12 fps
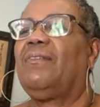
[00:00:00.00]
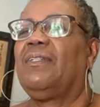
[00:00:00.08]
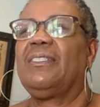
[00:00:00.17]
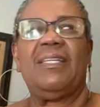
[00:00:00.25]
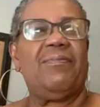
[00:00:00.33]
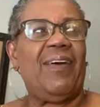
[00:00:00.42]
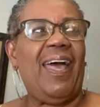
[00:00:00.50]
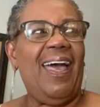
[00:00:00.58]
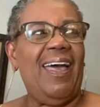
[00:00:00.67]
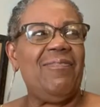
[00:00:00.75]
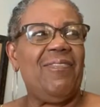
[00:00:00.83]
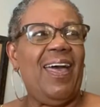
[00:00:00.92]
Is he
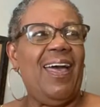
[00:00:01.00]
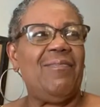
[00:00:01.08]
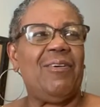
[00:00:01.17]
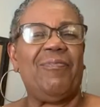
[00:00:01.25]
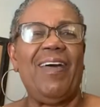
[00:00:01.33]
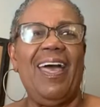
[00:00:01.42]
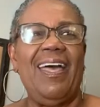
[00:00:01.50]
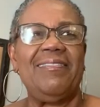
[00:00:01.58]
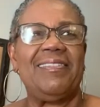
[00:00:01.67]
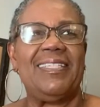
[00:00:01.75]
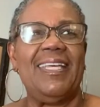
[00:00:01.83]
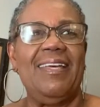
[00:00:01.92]
five five or five
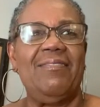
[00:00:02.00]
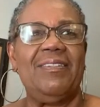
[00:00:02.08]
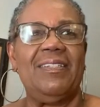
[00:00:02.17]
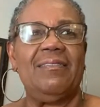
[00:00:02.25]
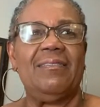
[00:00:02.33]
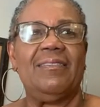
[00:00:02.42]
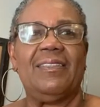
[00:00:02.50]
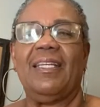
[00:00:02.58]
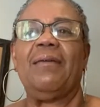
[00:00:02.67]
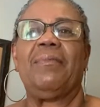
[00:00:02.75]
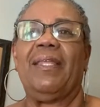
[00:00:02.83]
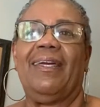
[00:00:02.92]
seven?
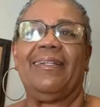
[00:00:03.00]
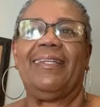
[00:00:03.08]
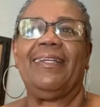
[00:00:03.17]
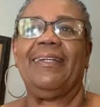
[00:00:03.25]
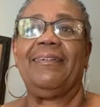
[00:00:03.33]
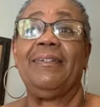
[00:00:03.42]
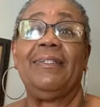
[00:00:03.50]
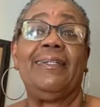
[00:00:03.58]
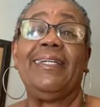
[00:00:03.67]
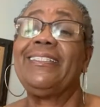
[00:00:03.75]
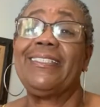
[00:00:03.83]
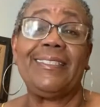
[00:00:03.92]
something like that.
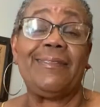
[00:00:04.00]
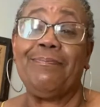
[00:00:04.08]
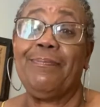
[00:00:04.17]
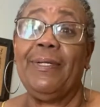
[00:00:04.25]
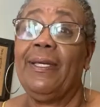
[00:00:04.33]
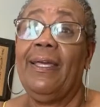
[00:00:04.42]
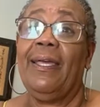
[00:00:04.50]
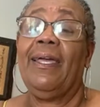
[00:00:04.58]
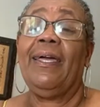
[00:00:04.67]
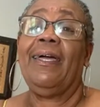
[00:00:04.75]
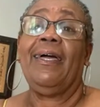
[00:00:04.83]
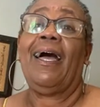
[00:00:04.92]
He just,
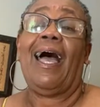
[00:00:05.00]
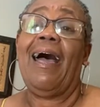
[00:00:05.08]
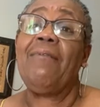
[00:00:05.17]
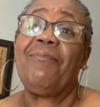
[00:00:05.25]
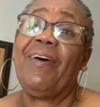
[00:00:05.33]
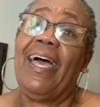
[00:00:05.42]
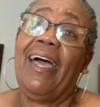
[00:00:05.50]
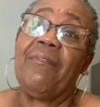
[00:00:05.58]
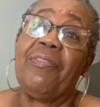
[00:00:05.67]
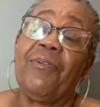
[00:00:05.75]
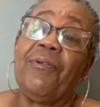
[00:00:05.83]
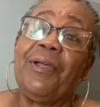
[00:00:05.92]
I'm
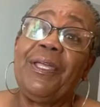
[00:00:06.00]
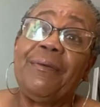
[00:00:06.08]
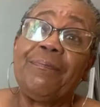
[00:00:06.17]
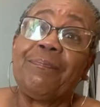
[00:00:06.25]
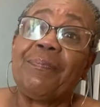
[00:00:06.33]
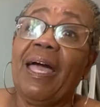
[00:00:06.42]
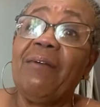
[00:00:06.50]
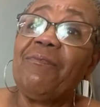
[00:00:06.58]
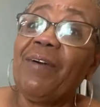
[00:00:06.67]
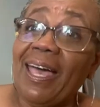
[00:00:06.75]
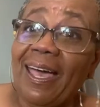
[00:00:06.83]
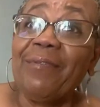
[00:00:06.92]
five three. I'm
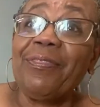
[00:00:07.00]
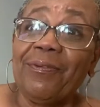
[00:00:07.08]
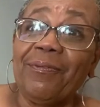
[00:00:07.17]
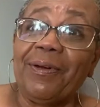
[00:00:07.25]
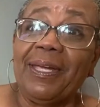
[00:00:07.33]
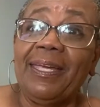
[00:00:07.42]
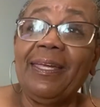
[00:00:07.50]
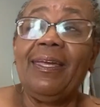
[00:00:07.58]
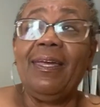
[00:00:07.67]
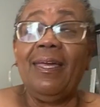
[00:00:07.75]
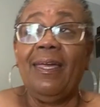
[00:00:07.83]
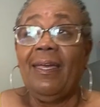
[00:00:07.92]
five three,
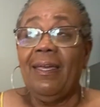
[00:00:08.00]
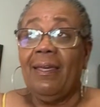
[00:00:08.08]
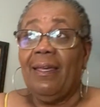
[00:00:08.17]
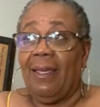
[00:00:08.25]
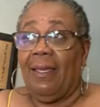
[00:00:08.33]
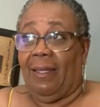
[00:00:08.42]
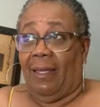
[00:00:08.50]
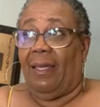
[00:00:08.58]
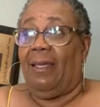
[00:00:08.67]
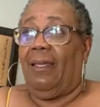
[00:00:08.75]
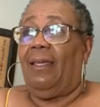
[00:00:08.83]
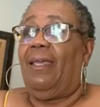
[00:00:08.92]

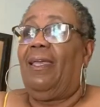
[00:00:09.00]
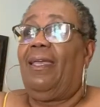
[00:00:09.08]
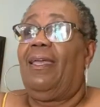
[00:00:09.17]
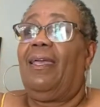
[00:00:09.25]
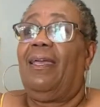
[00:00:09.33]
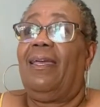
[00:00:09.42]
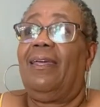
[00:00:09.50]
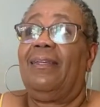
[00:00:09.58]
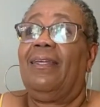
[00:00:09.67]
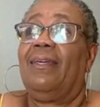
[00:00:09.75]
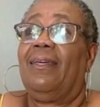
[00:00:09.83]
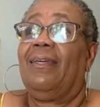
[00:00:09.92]

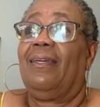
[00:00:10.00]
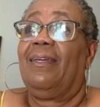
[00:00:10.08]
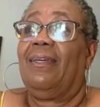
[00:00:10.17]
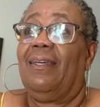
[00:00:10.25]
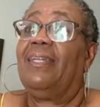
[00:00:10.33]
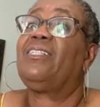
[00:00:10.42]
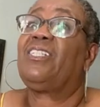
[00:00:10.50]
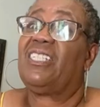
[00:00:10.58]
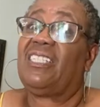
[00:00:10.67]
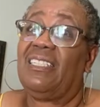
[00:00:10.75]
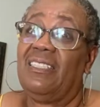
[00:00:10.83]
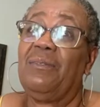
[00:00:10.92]
and he's
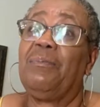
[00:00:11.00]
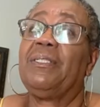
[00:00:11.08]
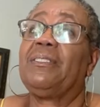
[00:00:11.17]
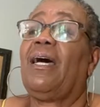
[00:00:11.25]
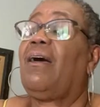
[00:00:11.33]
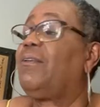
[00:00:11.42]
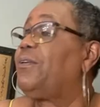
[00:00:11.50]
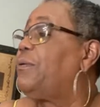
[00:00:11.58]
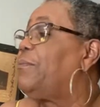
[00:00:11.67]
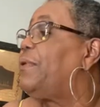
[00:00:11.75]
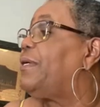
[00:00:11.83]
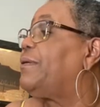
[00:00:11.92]
just a little bit taller
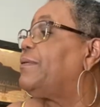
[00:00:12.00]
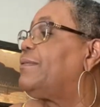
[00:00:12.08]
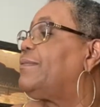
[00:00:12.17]
than me.